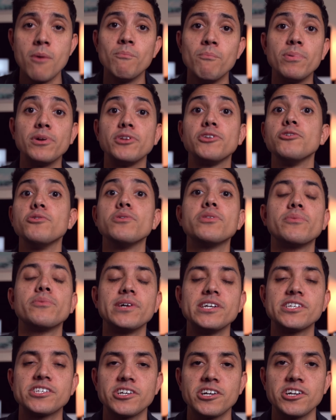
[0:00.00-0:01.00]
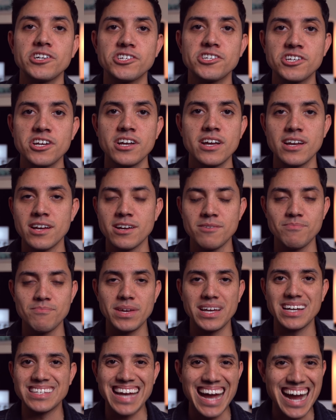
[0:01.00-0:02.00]
But do the research,
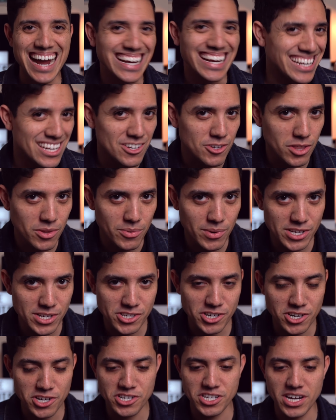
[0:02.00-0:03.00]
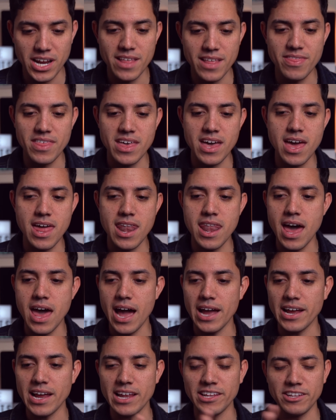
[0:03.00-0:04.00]
because I didn't do the research, and then
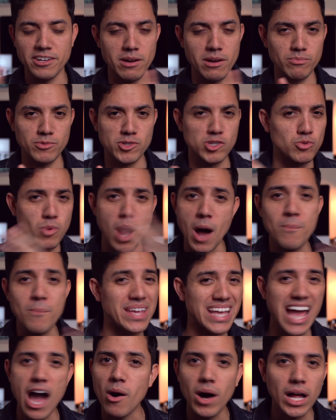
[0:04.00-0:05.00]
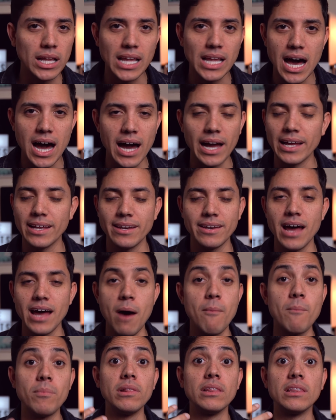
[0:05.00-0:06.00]
I ended up swapping out a lot, and
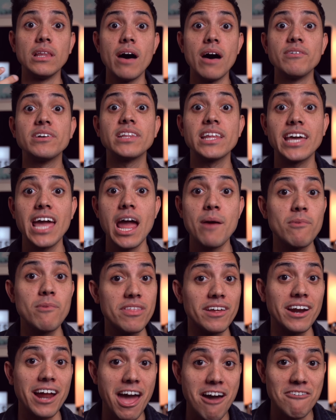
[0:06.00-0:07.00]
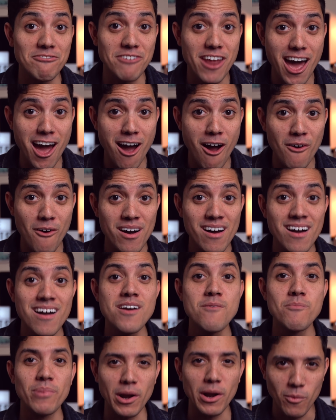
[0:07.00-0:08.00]
I'm loving the camera that I have now,
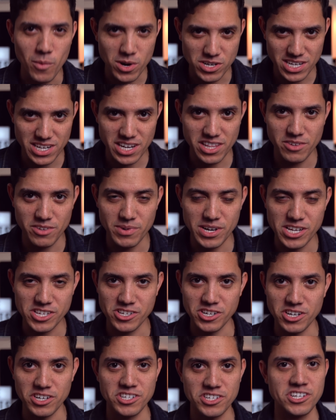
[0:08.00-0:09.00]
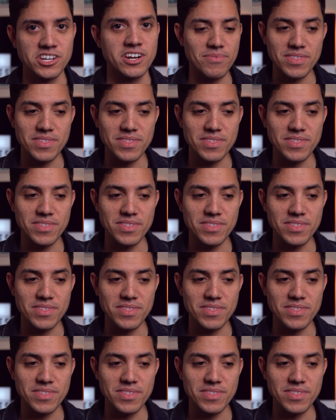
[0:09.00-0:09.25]
but I wish I did the research.